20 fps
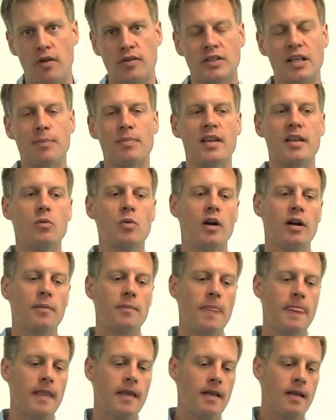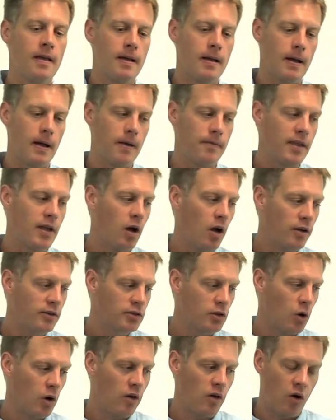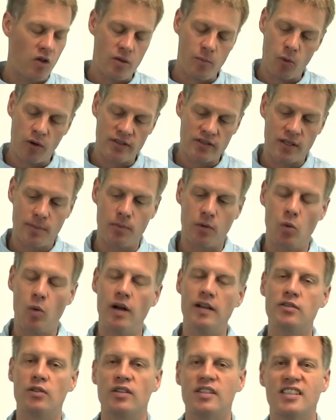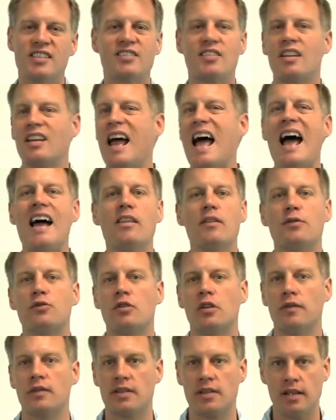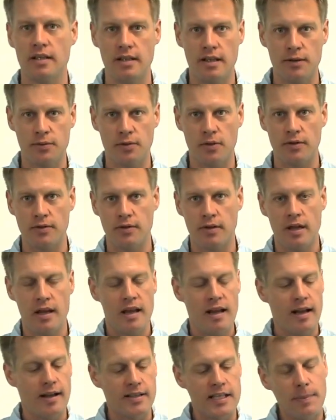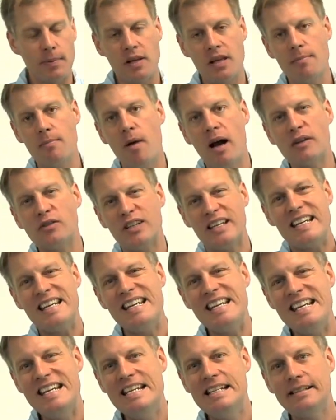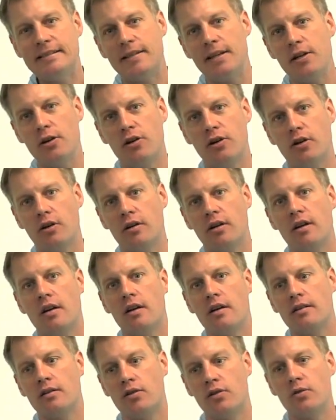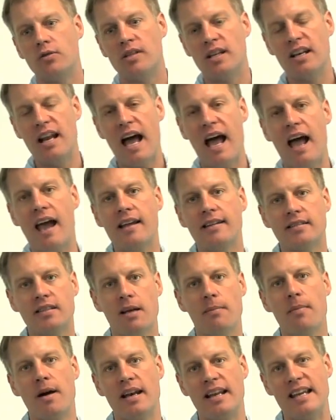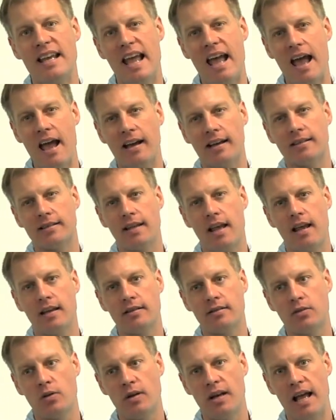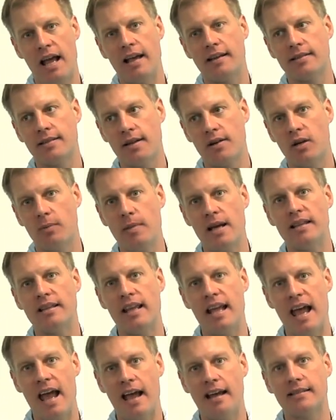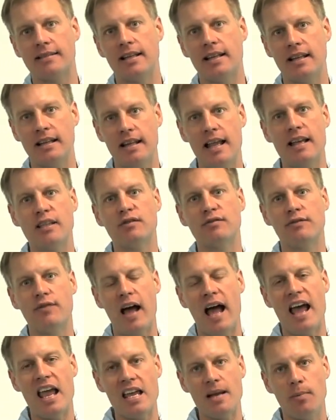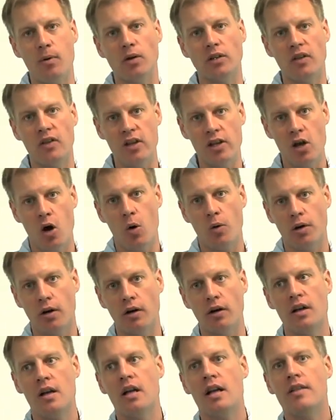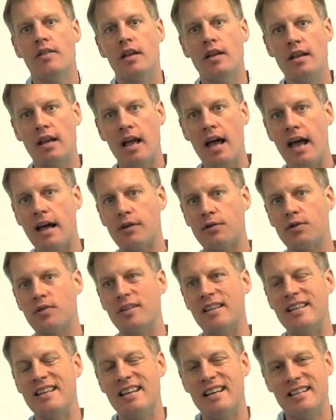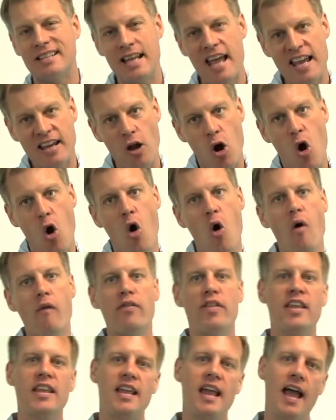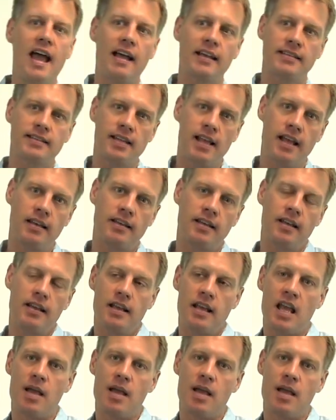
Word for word: You know, something where uh, they also are, are, the more simple ones are just denial of service conditions. It's typically much easier to deny somebody access to an asset or make the asset less valuable to the owner than to actually take over the asset